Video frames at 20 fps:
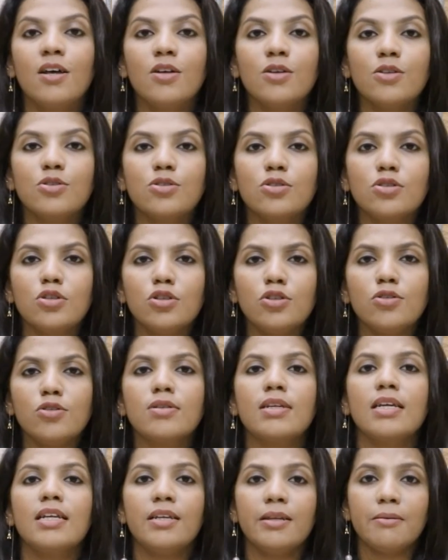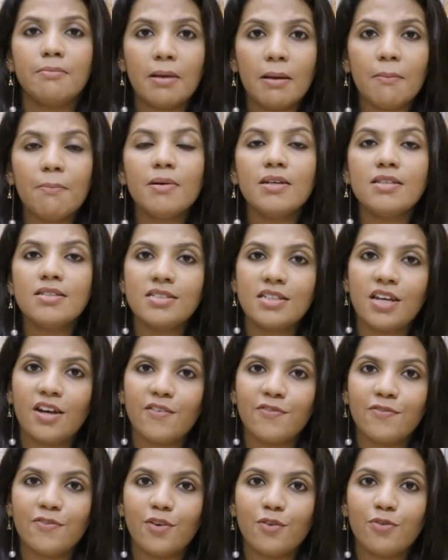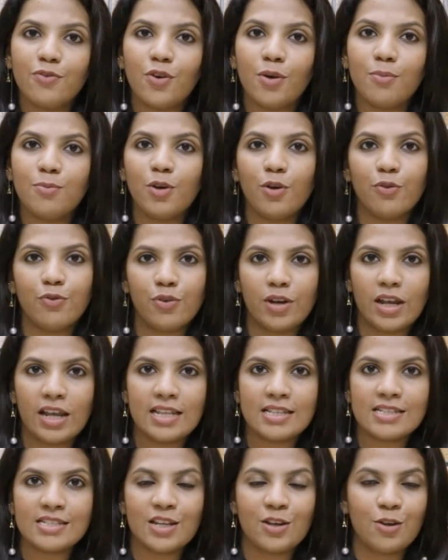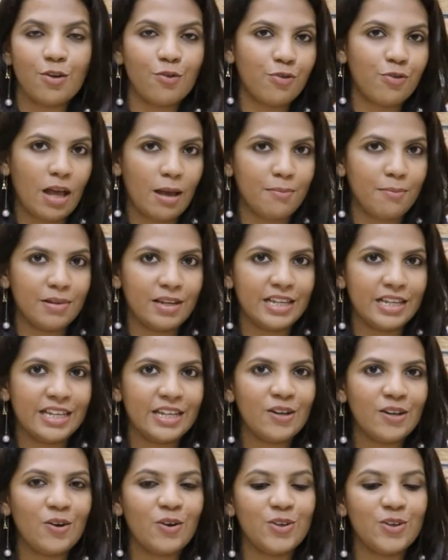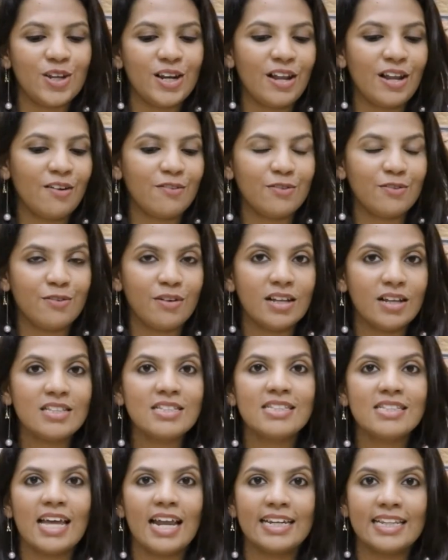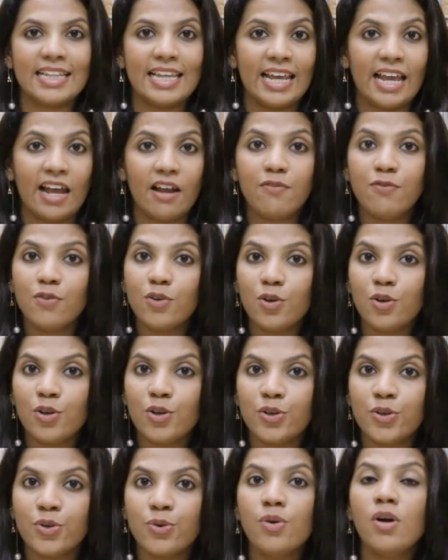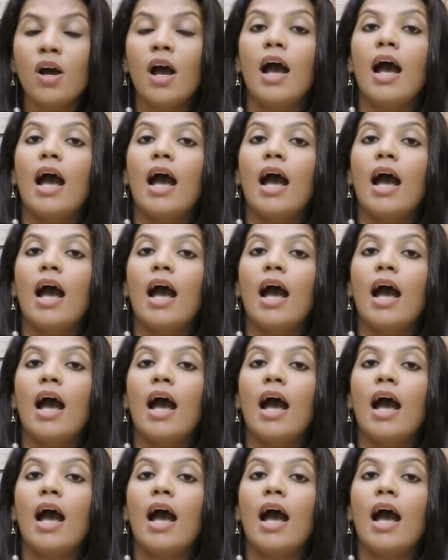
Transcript: So you can remember stuff from your friends and your family or your loved ones that they have told you,